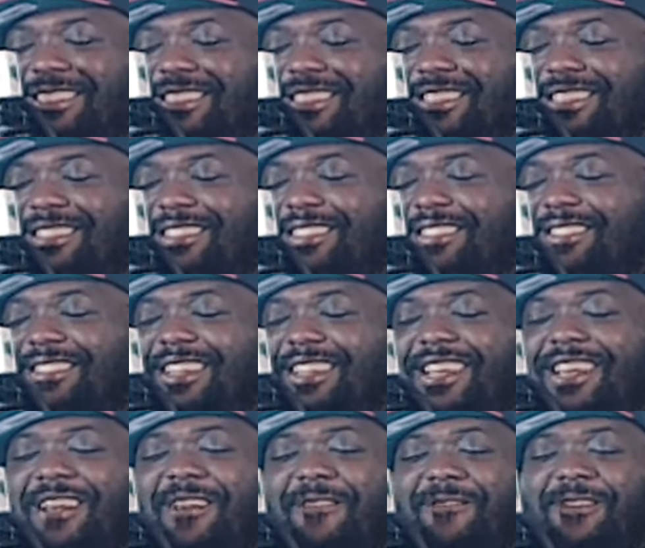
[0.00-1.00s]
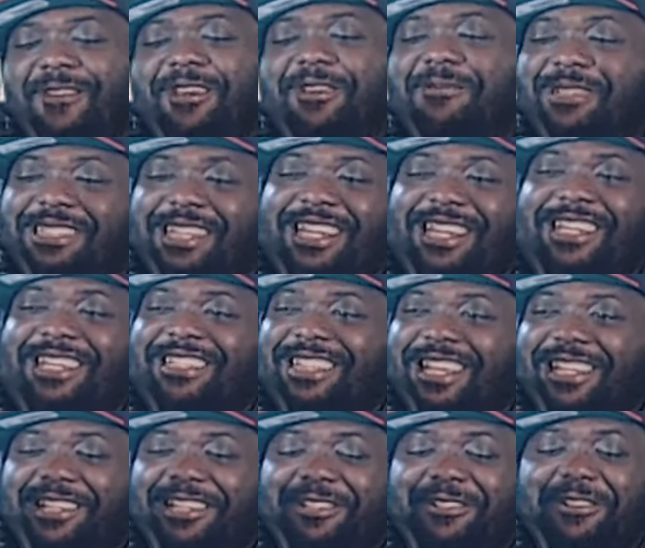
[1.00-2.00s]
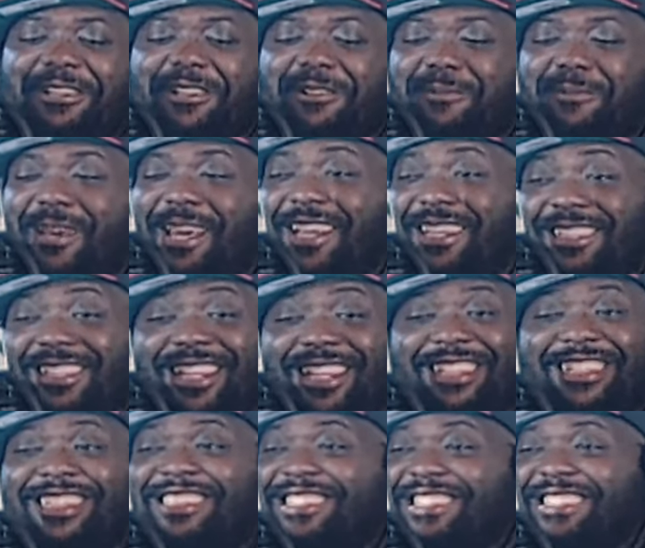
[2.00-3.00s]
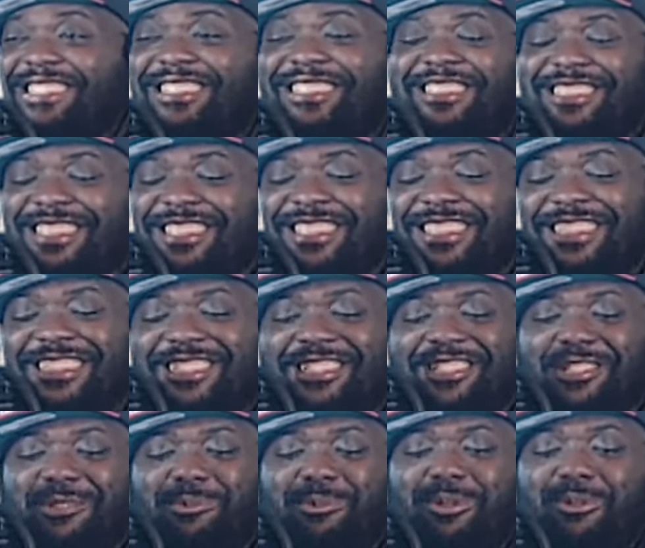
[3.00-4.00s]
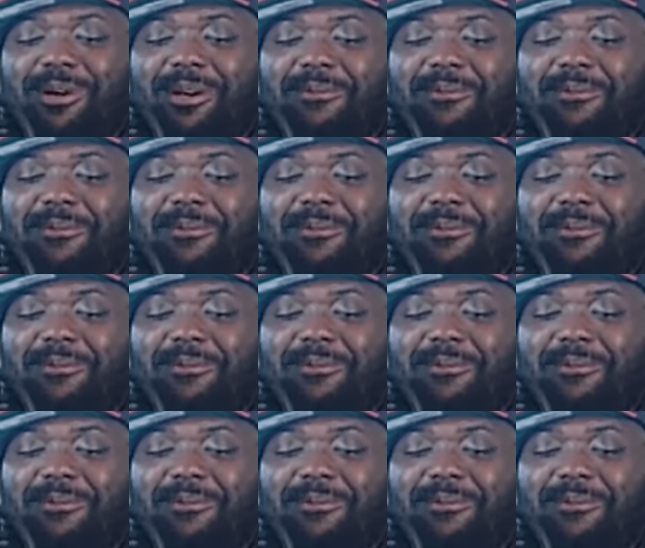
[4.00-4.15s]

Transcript: shit. So, for him to say he'll take a green bag, like, that shit just blew my